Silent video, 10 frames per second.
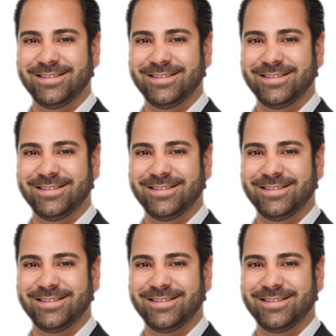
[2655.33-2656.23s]

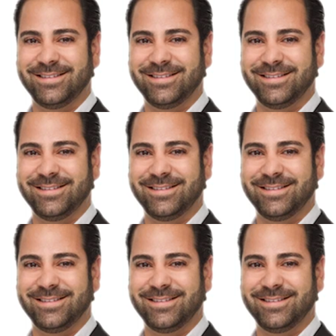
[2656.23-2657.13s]

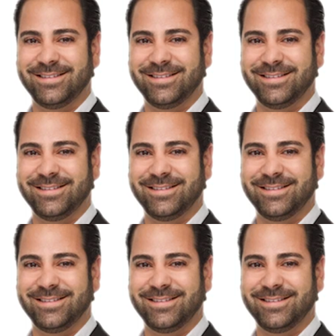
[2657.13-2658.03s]

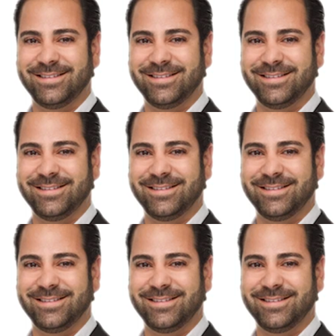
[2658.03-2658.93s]

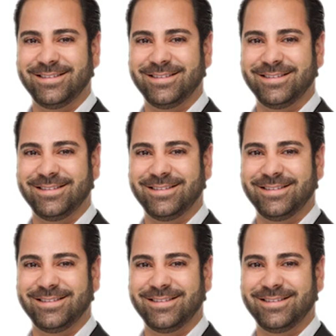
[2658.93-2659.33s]
[no speech]